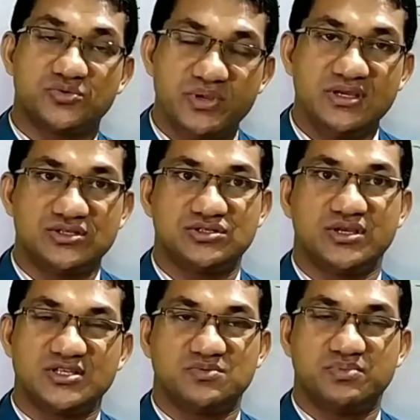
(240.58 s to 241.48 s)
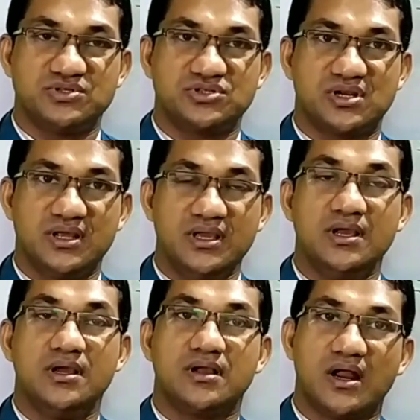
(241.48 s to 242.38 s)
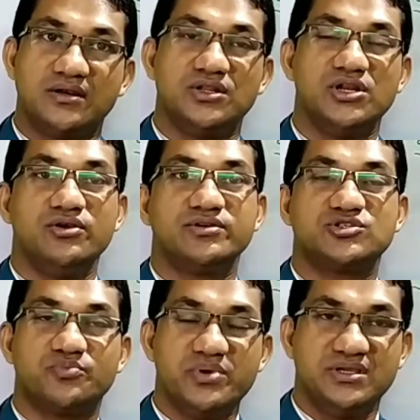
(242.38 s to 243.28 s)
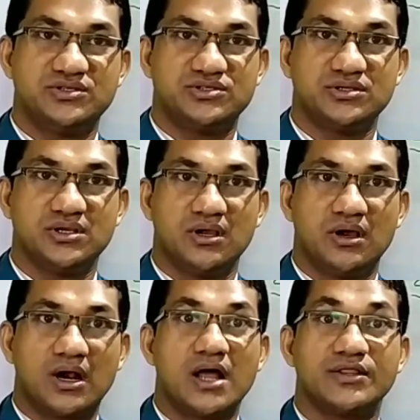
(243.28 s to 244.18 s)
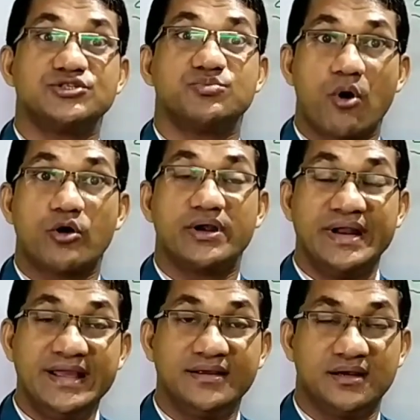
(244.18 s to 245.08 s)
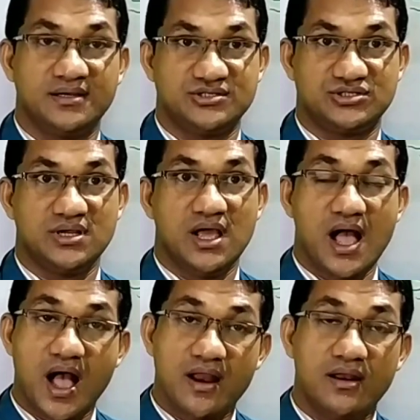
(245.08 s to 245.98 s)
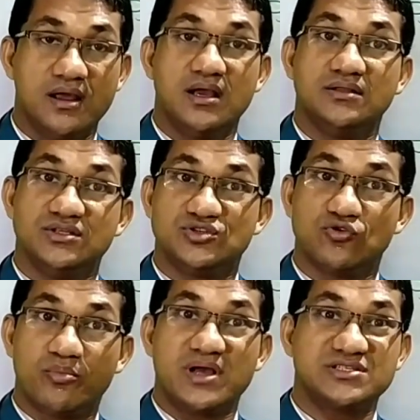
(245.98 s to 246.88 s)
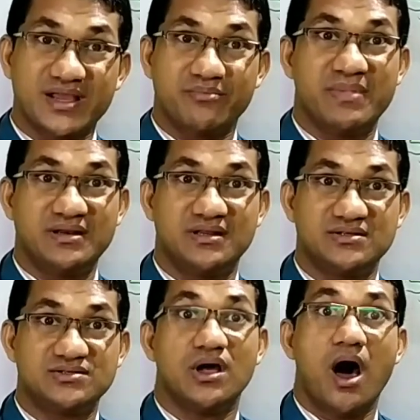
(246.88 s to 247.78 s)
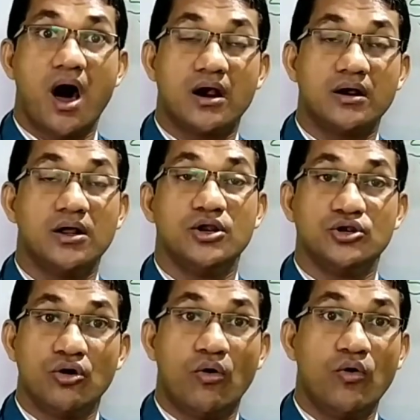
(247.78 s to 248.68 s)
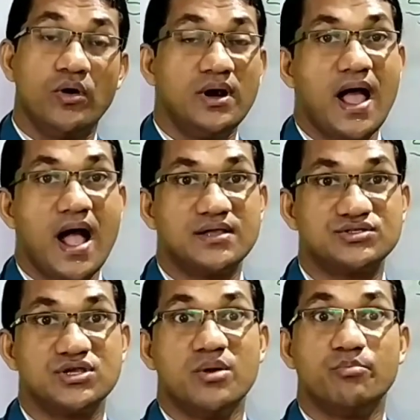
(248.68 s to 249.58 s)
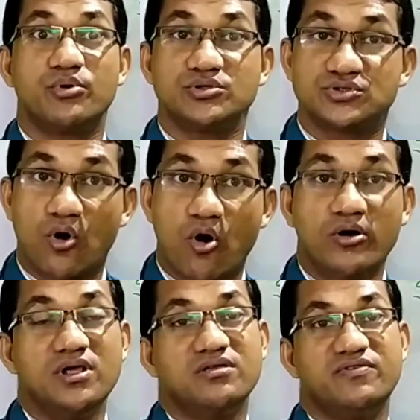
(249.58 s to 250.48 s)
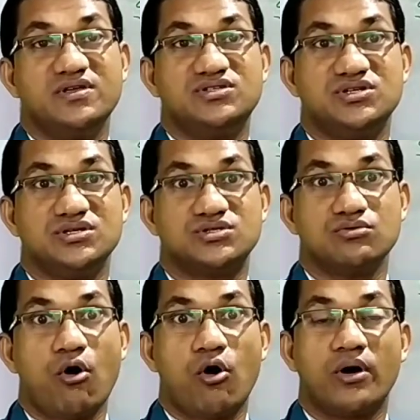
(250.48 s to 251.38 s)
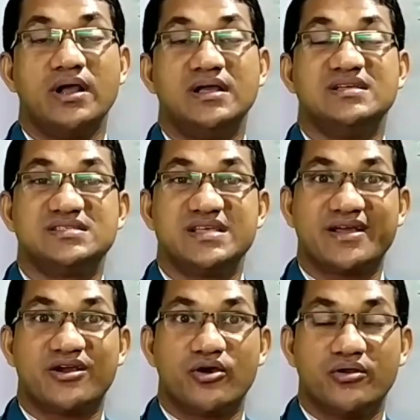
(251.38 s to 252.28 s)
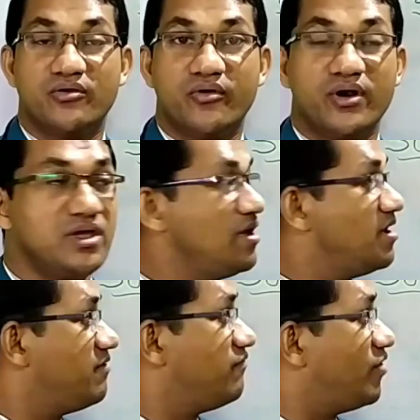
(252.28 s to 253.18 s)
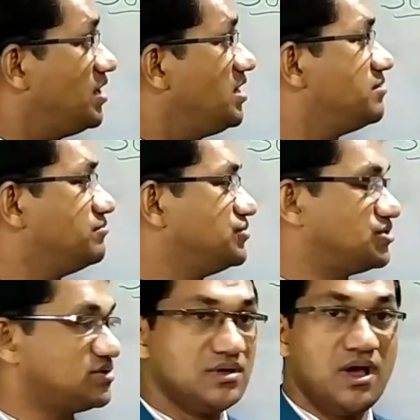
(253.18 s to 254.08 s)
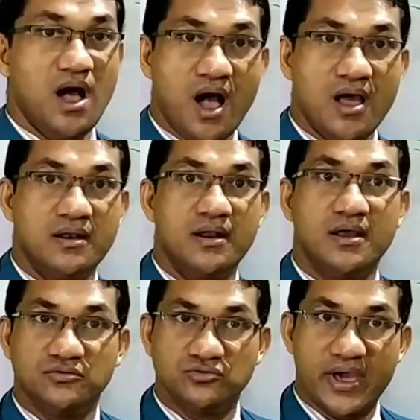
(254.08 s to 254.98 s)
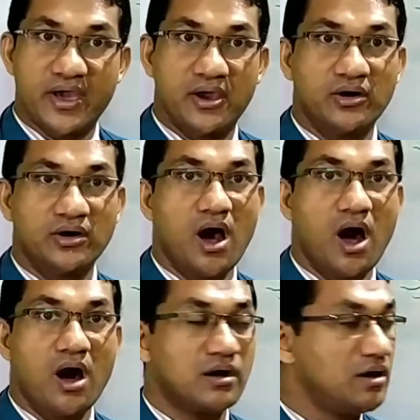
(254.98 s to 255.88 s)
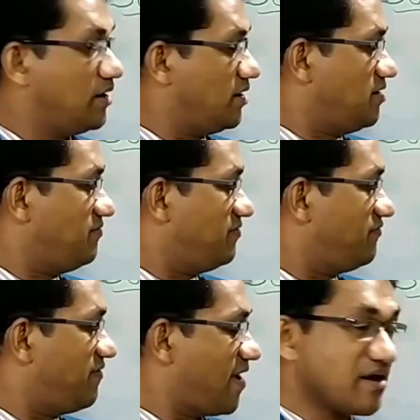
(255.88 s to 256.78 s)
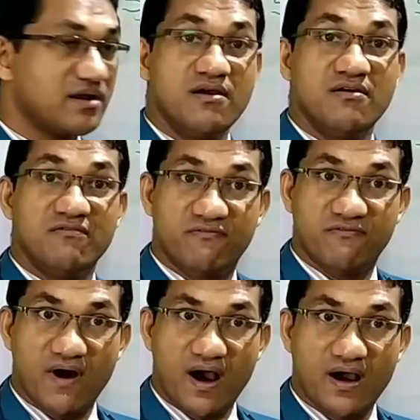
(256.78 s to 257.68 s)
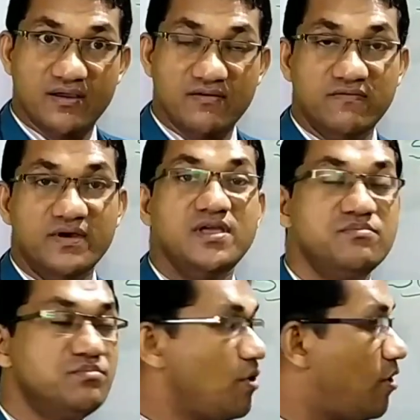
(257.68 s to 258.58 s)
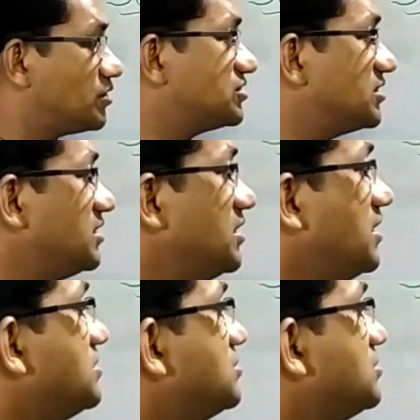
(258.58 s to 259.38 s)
speech, especially continuous speech, rather spoken English. And the suprasegmentals are known as prosodic features or secondary phonemes, and there are in fact five important